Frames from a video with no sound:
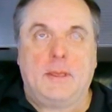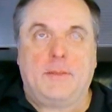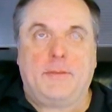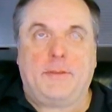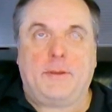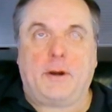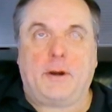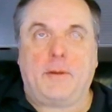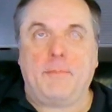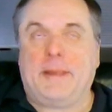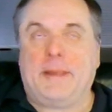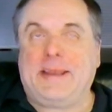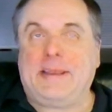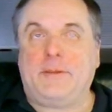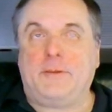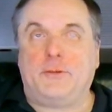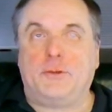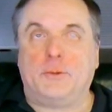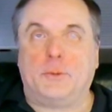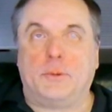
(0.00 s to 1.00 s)
There are
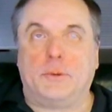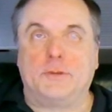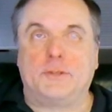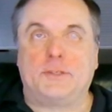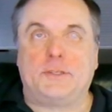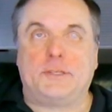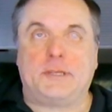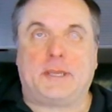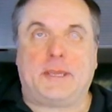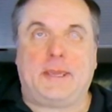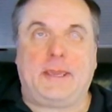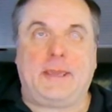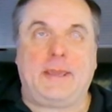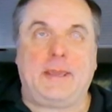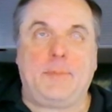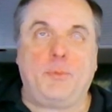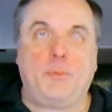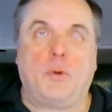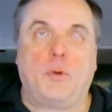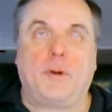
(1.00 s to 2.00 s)
many tools to
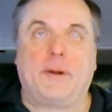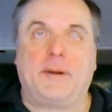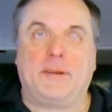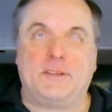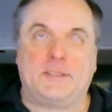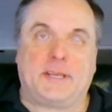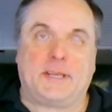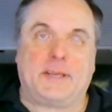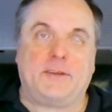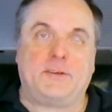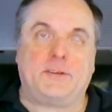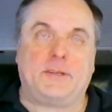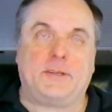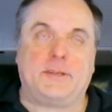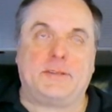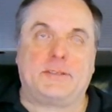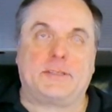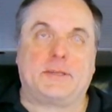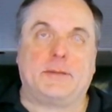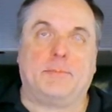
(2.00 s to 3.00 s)
keep
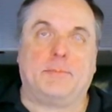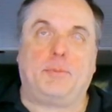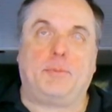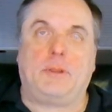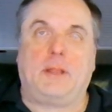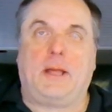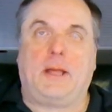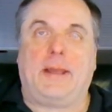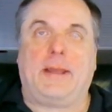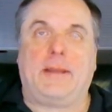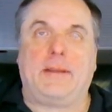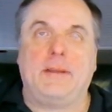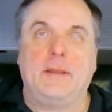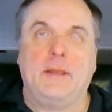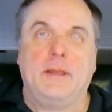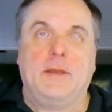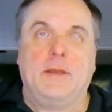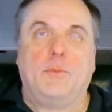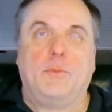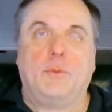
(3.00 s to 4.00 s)
organizations compliant
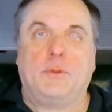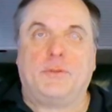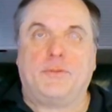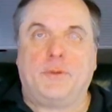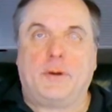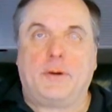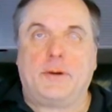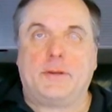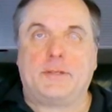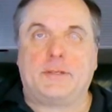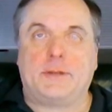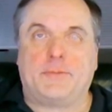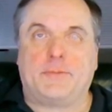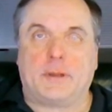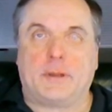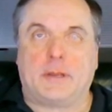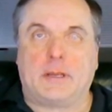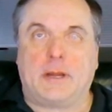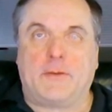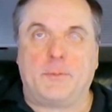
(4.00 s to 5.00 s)
with various
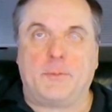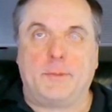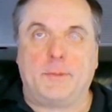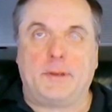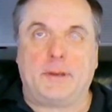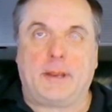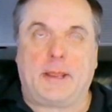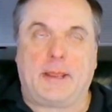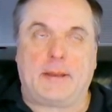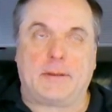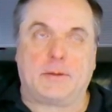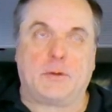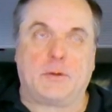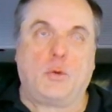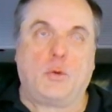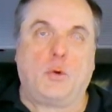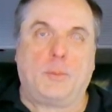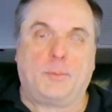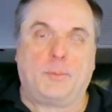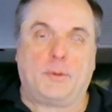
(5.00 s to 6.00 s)
different government and
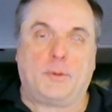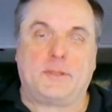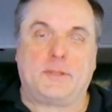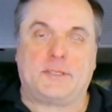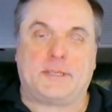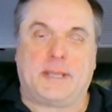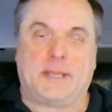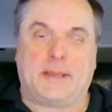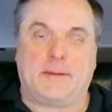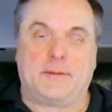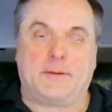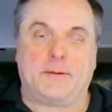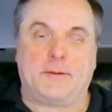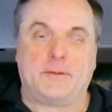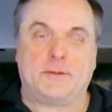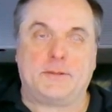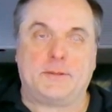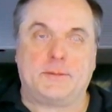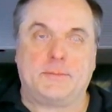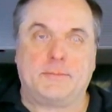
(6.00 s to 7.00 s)
corporate
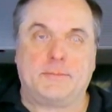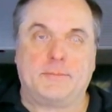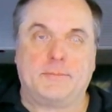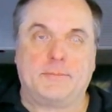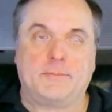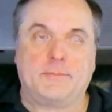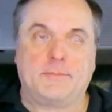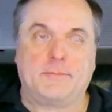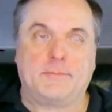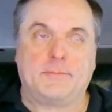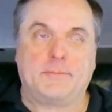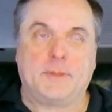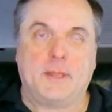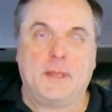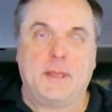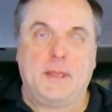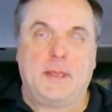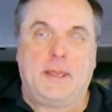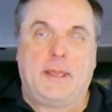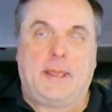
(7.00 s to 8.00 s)
standards.
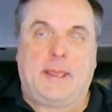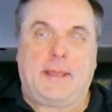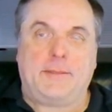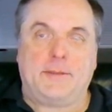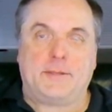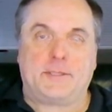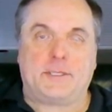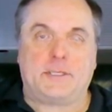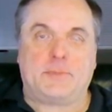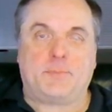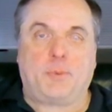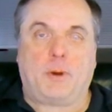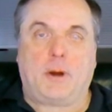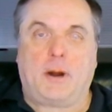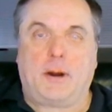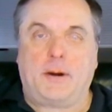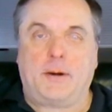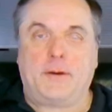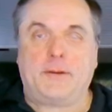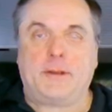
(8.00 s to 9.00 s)
And this is
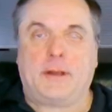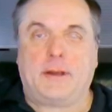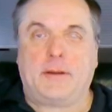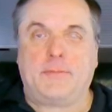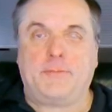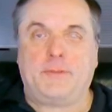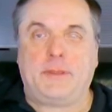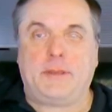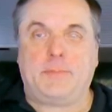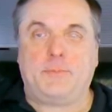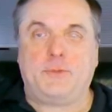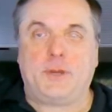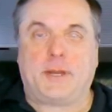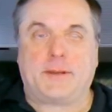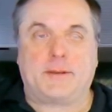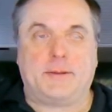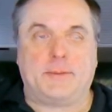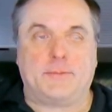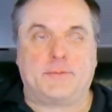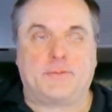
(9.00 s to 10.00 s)
part of the
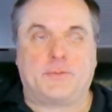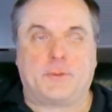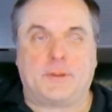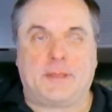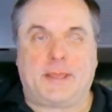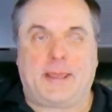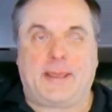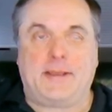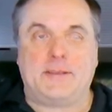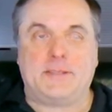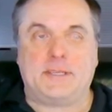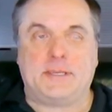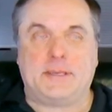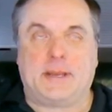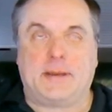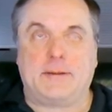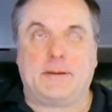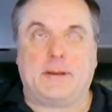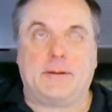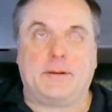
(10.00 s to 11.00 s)
objectives for the
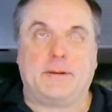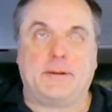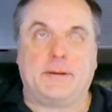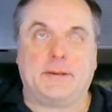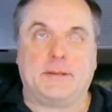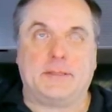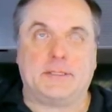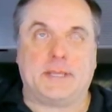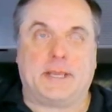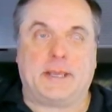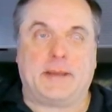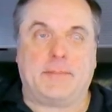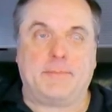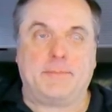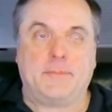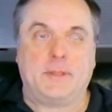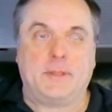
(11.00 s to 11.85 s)
AZ-900 exam.